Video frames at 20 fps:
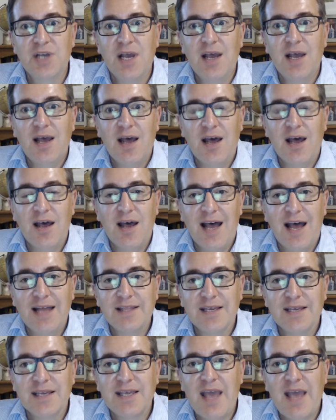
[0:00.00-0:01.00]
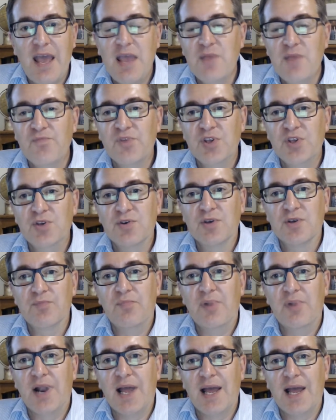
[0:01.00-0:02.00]
and a game that you can
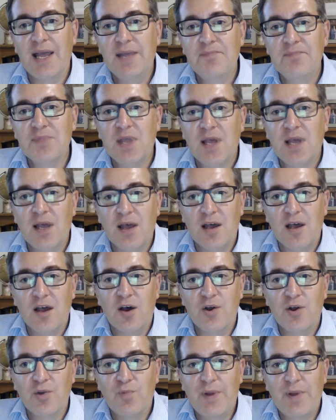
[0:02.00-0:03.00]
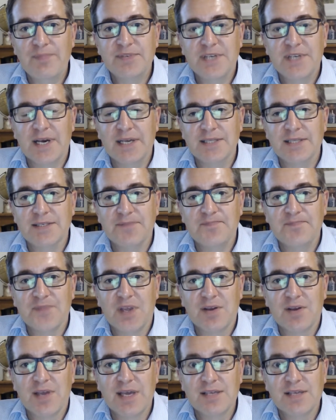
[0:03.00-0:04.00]
play on a website.
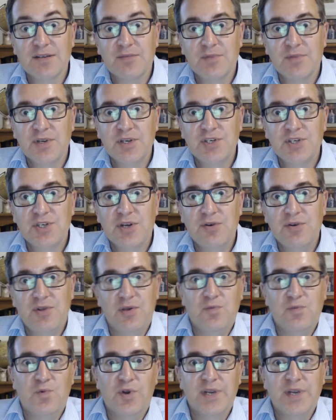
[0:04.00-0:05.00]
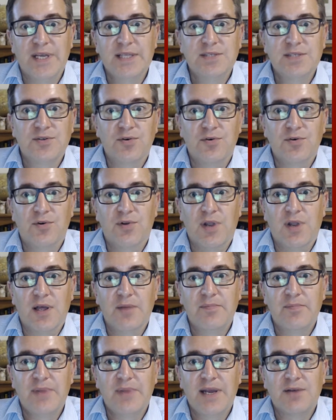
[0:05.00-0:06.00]
Okay, so I'm going to show you what it's all
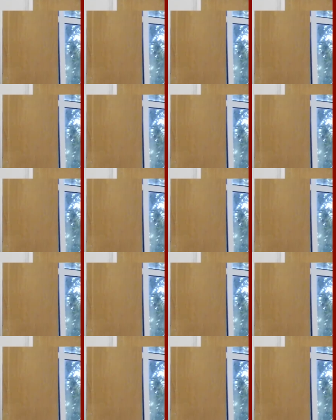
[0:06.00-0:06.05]
about.